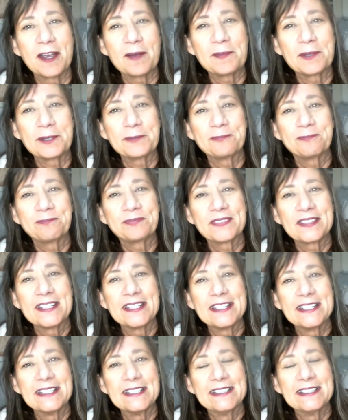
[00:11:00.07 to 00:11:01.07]
a family.
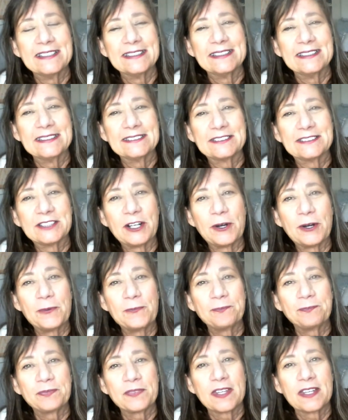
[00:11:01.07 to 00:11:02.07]

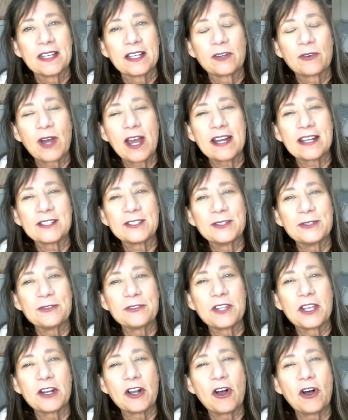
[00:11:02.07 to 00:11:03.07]
So,
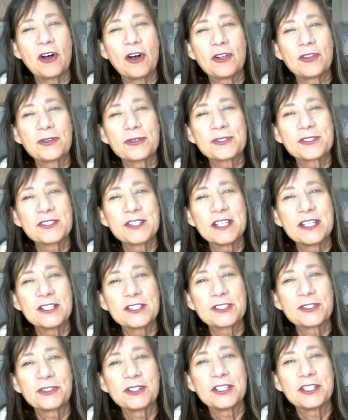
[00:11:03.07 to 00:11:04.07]
gratitude that all those
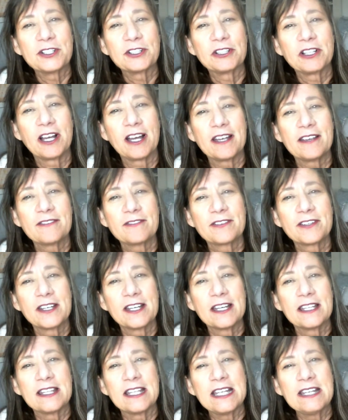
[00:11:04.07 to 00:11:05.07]
things are in your life,
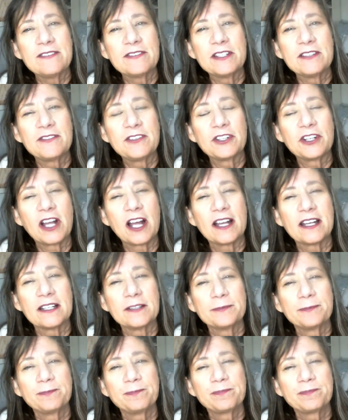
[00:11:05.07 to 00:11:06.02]
that even if you're not